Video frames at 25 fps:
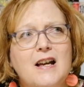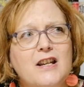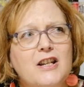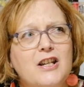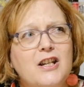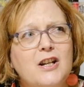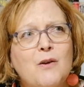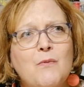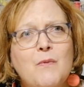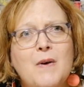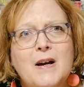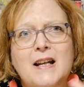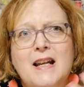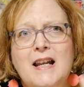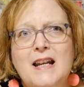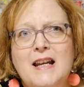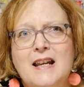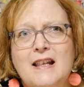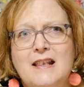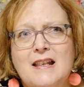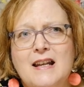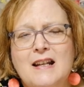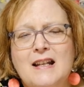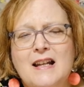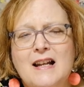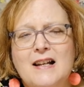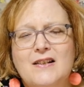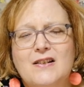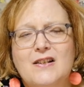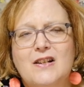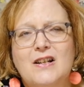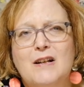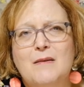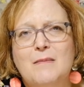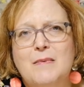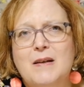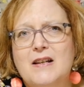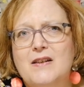You don't want anything that's
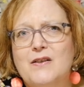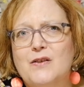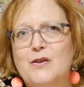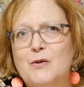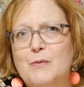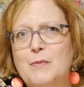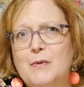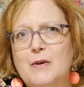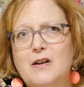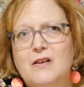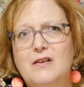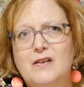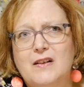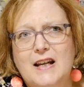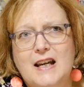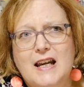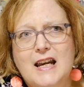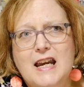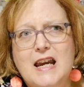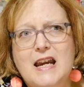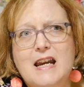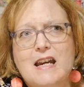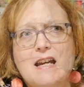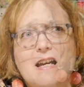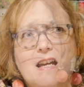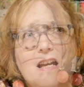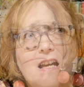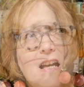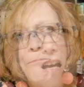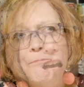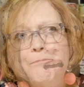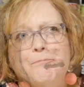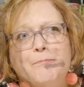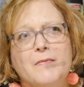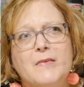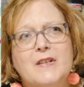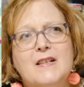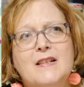going to be super clingy.
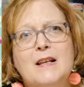Mm-hmm.